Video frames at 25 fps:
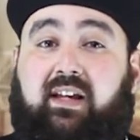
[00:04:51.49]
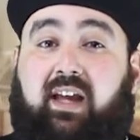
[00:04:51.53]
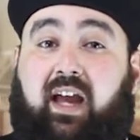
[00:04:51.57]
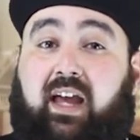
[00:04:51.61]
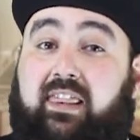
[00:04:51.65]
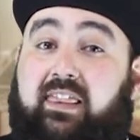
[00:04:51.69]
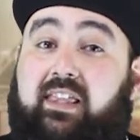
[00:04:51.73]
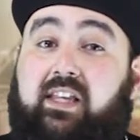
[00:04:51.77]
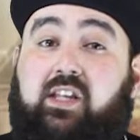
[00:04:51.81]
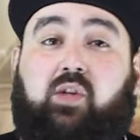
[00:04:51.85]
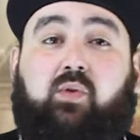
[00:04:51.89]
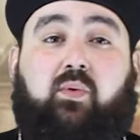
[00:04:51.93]

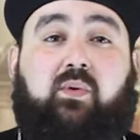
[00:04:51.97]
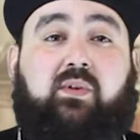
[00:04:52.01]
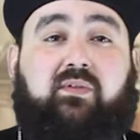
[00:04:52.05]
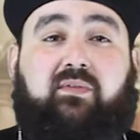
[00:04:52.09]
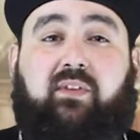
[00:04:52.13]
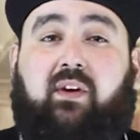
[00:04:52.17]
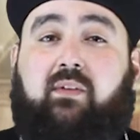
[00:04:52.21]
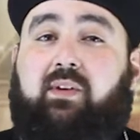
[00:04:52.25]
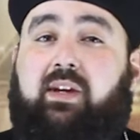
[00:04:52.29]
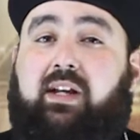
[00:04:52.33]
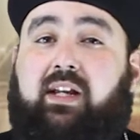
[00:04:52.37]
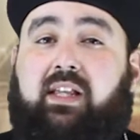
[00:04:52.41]
And this was
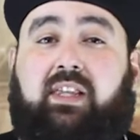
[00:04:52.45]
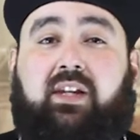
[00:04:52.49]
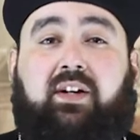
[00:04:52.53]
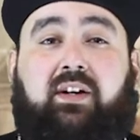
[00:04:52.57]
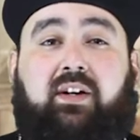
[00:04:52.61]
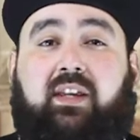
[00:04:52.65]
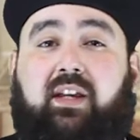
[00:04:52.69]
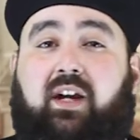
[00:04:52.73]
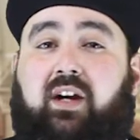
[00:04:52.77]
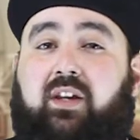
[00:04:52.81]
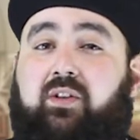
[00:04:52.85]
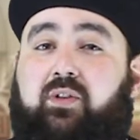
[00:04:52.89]
very
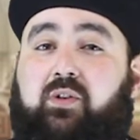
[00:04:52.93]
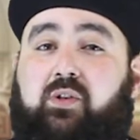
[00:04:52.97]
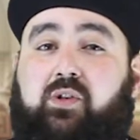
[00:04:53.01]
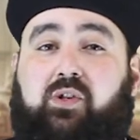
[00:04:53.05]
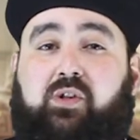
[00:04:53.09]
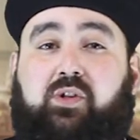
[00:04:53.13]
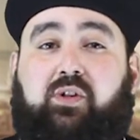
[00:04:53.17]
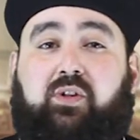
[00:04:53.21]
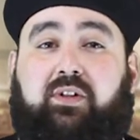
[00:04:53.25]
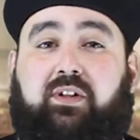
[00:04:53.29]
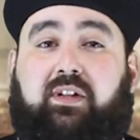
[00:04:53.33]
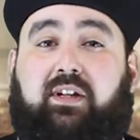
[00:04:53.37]
clearly
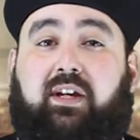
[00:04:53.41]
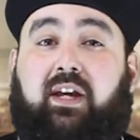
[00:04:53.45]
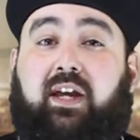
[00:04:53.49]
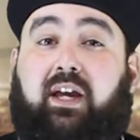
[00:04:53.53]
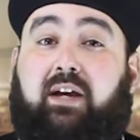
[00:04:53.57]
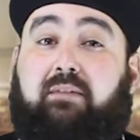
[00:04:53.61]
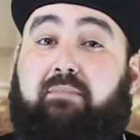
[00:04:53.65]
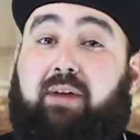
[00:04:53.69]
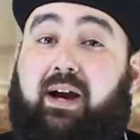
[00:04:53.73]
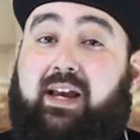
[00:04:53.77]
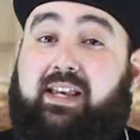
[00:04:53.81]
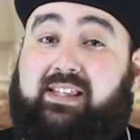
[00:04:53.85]
understood
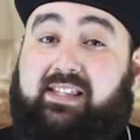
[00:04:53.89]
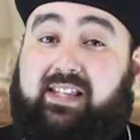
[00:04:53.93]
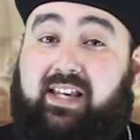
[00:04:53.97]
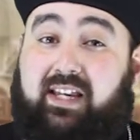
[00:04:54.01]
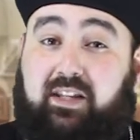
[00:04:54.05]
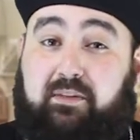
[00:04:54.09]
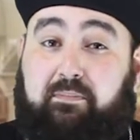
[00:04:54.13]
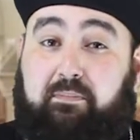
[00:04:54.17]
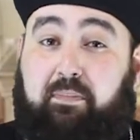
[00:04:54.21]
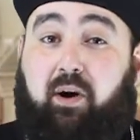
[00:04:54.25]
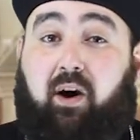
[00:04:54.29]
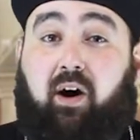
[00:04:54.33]
by
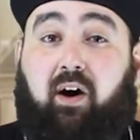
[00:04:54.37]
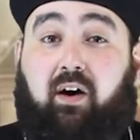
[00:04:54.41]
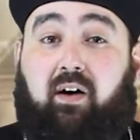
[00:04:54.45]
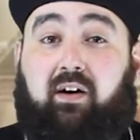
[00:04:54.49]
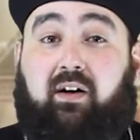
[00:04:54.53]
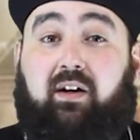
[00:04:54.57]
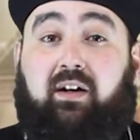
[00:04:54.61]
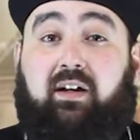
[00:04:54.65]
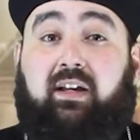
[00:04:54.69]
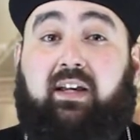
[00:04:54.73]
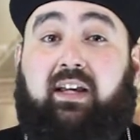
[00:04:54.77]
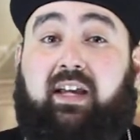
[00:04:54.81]
St.
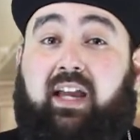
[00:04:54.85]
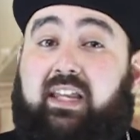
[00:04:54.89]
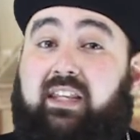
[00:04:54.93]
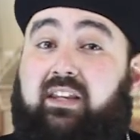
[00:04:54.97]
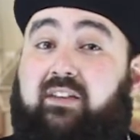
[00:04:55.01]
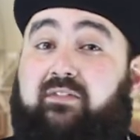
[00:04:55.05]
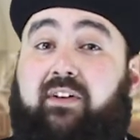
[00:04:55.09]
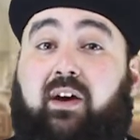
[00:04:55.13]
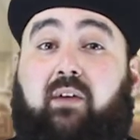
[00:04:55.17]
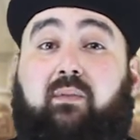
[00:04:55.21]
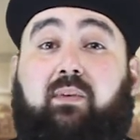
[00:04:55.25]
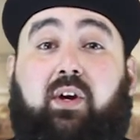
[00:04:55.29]
Paul in
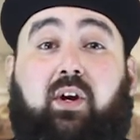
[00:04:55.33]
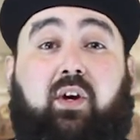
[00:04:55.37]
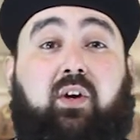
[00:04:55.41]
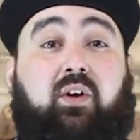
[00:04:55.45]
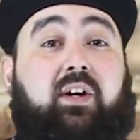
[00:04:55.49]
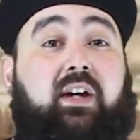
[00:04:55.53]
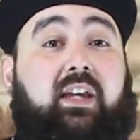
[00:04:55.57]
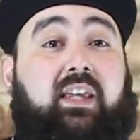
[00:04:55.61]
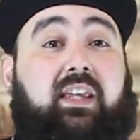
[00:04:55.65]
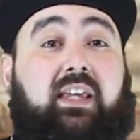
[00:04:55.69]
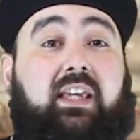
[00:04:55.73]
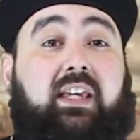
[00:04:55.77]
the very
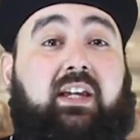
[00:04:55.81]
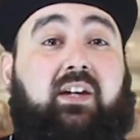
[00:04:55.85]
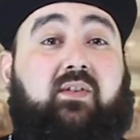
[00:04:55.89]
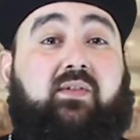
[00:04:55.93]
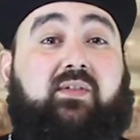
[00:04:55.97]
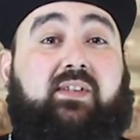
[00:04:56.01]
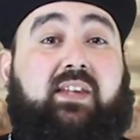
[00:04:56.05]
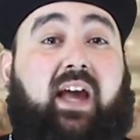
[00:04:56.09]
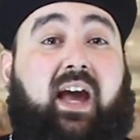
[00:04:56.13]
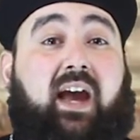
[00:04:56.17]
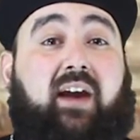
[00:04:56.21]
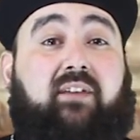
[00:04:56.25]
early
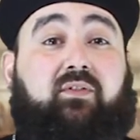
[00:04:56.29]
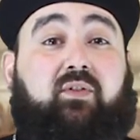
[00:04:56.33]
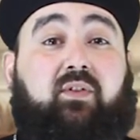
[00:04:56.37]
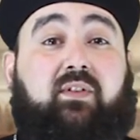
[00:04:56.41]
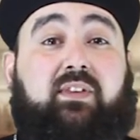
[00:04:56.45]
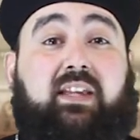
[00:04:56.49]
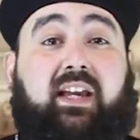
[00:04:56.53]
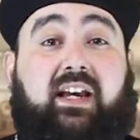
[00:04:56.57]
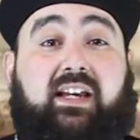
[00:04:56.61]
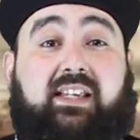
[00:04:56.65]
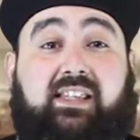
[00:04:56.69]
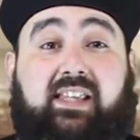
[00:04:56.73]
years after
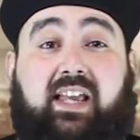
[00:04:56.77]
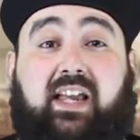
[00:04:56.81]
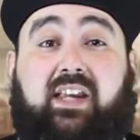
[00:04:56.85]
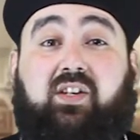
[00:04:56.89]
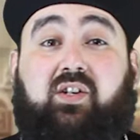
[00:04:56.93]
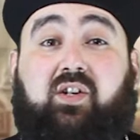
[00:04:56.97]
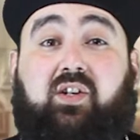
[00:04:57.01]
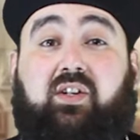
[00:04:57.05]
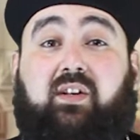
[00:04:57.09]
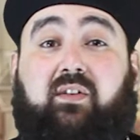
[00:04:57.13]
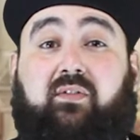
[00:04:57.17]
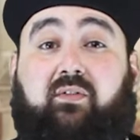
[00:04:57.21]
the
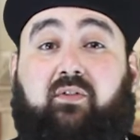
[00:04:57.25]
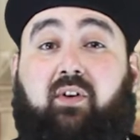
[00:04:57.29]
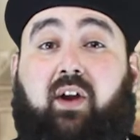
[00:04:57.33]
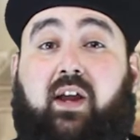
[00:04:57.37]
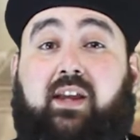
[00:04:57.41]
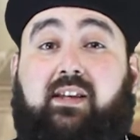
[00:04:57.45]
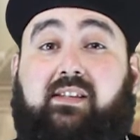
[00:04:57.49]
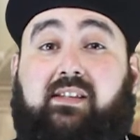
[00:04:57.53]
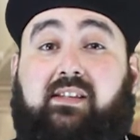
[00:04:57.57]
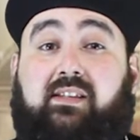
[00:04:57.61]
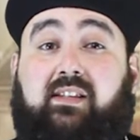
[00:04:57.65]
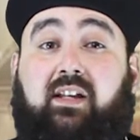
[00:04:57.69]
ascension of
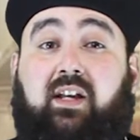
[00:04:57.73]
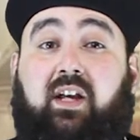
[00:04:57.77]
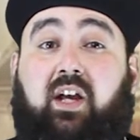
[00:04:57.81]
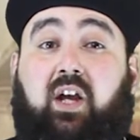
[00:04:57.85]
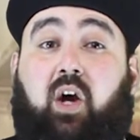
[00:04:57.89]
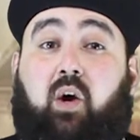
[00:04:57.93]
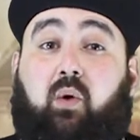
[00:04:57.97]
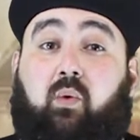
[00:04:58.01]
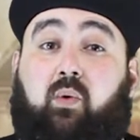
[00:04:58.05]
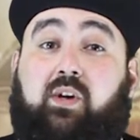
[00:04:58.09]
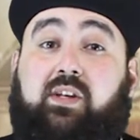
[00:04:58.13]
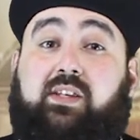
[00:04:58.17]
Christ,
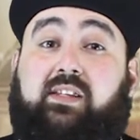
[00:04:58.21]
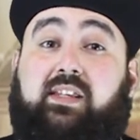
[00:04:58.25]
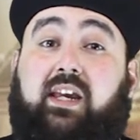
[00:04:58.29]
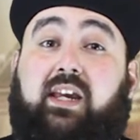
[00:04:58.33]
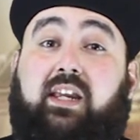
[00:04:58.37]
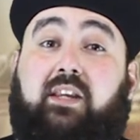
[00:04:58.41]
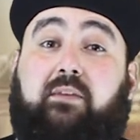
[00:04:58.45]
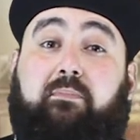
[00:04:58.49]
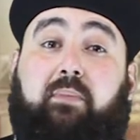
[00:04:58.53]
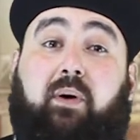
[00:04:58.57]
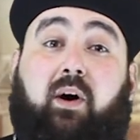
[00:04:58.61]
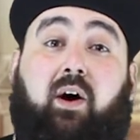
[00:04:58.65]
where
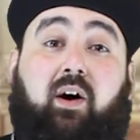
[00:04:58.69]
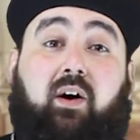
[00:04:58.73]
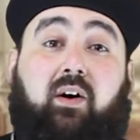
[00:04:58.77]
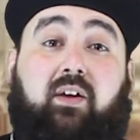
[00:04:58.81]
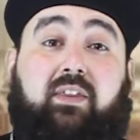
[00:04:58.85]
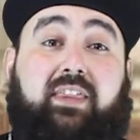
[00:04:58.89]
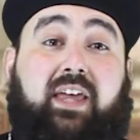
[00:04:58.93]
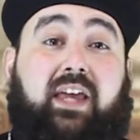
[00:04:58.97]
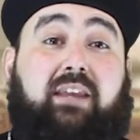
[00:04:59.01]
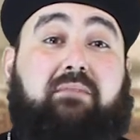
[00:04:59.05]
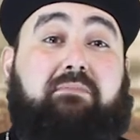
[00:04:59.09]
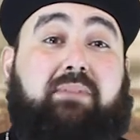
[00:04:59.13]
St.
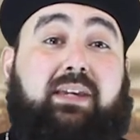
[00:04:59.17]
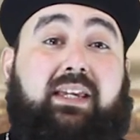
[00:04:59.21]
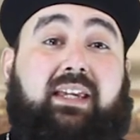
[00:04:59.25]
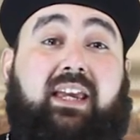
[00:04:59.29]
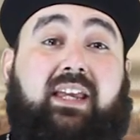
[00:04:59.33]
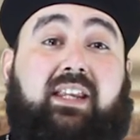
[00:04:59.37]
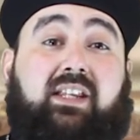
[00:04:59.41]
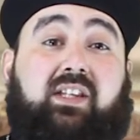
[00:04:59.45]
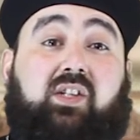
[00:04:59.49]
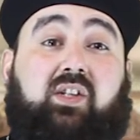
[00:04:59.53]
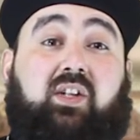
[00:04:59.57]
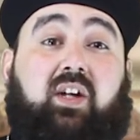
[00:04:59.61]
Paul then
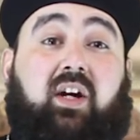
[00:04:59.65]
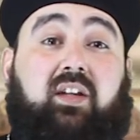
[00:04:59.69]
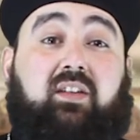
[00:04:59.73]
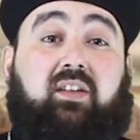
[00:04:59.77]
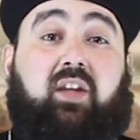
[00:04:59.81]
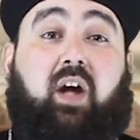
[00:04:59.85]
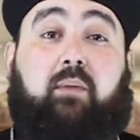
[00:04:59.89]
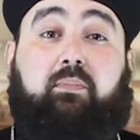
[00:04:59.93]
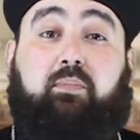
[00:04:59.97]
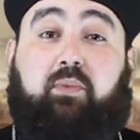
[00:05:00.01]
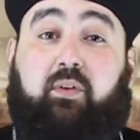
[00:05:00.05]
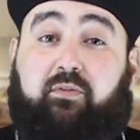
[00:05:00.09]
begins to
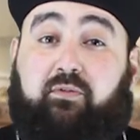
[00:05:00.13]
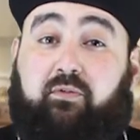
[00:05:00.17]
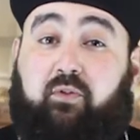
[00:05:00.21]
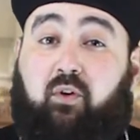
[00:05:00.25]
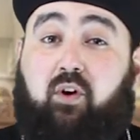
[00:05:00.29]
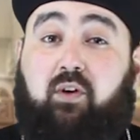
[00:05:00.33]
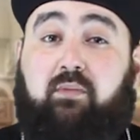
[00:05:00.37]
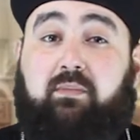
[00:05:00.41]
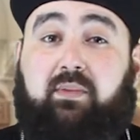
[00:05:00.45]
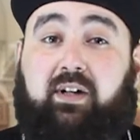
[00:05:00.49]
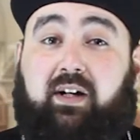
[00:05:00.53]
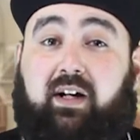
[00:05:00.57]
adopt a
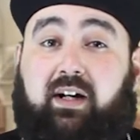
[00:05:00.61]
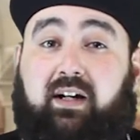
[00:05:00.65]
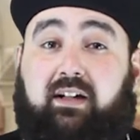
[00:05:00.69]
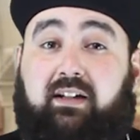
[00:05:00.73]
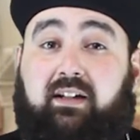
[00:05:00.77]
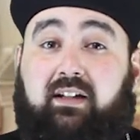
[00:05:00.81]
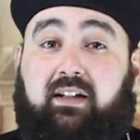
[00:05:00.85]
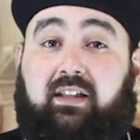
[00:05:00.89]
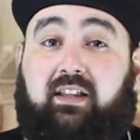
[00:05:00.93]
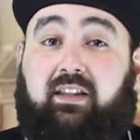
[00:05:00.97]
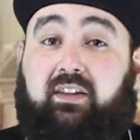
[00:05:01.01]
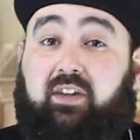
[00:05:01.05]
formula
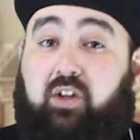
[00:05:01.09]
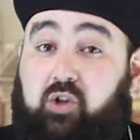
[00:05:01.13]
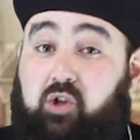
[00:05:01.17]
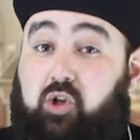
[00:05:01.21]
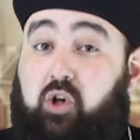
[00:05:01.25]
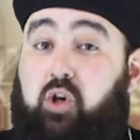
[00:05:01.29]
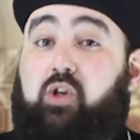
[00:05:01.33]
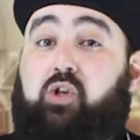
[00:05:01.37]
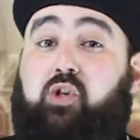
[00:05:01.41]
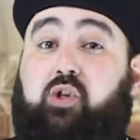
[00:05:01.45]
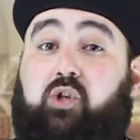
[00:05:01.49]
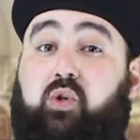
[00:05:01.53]
the
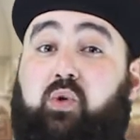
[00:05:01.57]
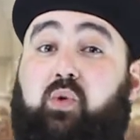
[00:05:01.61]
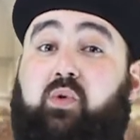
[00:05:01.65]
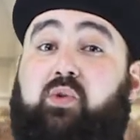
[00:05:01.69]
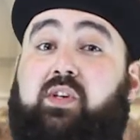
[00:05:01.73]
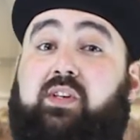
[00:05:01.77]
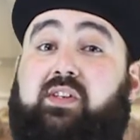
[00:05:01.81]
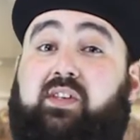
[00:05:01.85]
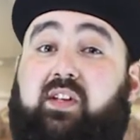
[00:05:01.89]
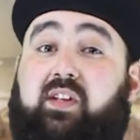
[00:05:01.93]
church uses